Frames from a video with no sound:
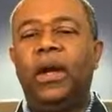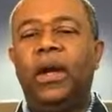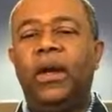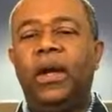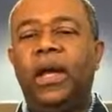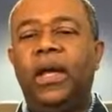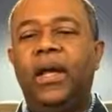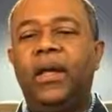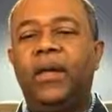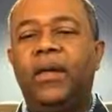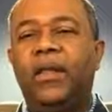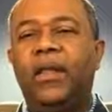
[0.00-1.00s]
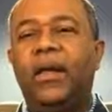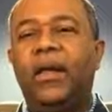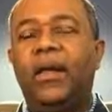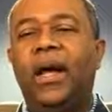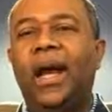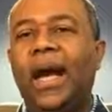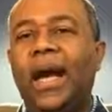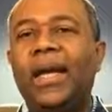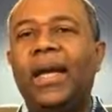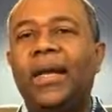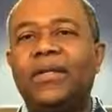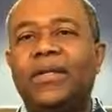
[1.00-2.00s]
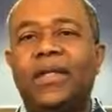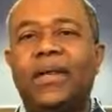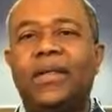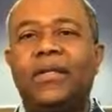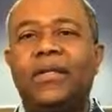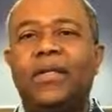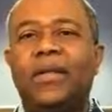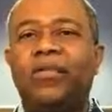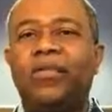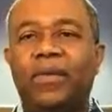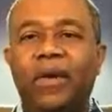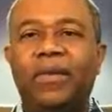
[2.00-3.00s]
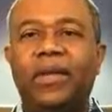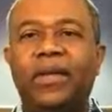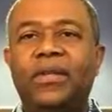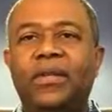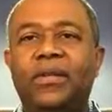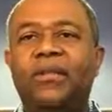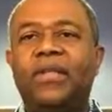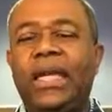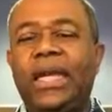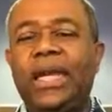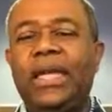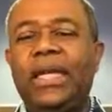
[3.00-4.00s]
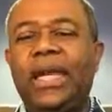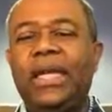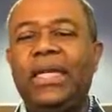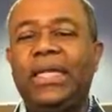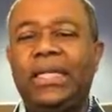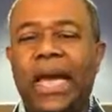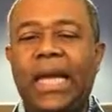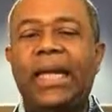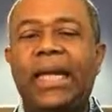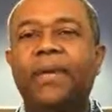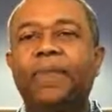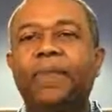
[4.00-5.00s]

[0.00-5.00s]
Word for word: uh, in the high incidences and prevalence of teen dating